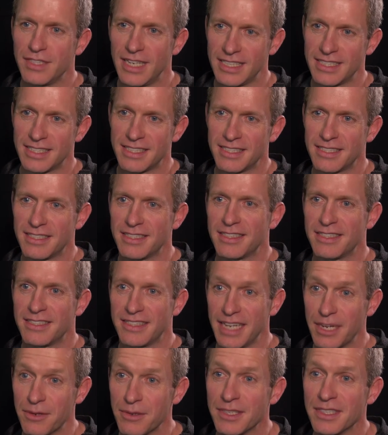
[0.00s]
just
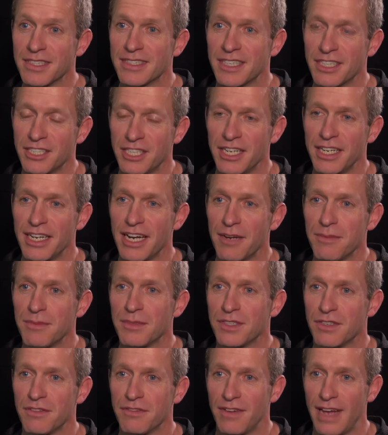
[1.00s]
sequenced the
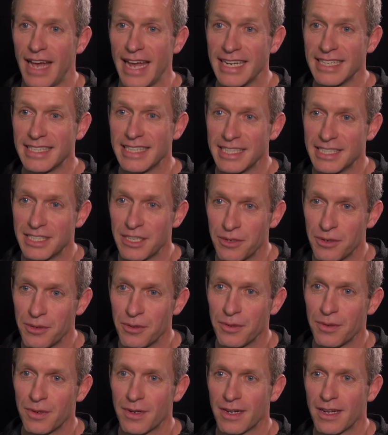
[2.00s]
genomes of
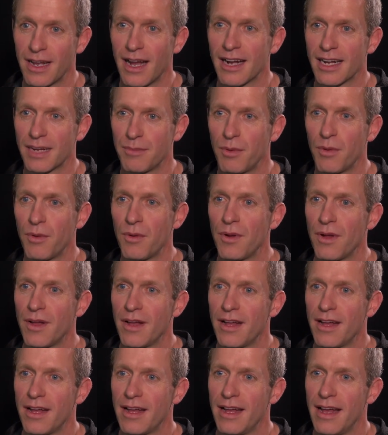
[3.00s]
82 kākāpō.
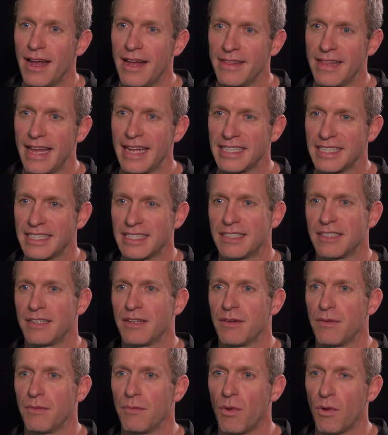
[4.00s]
That's
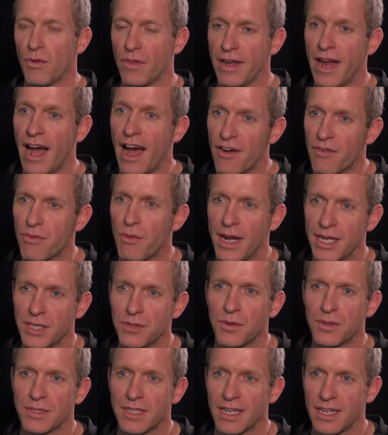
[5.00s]
more than halfway
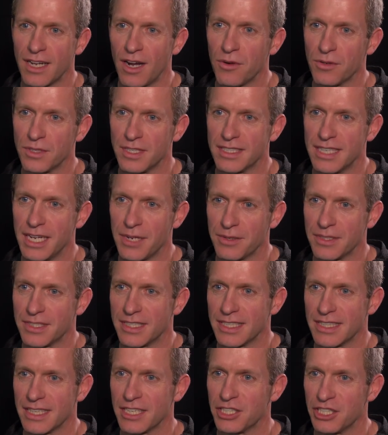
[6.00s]
towards our goal to
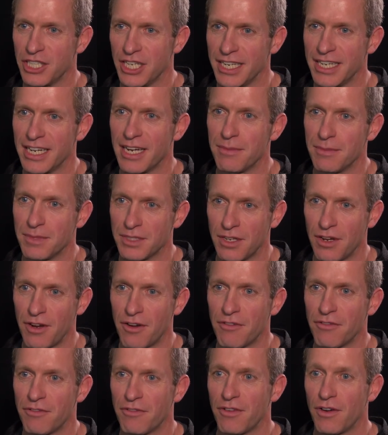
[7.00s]
sequencing the genomes
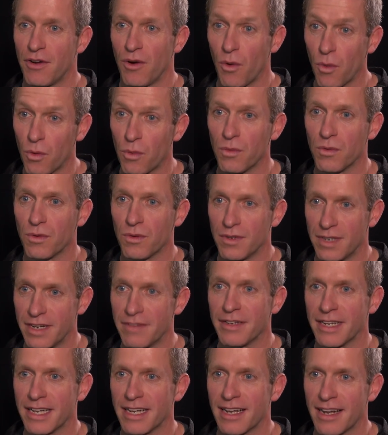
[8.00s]
of all
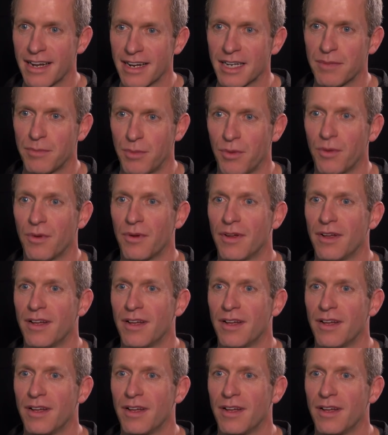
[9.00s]
living kākāpō.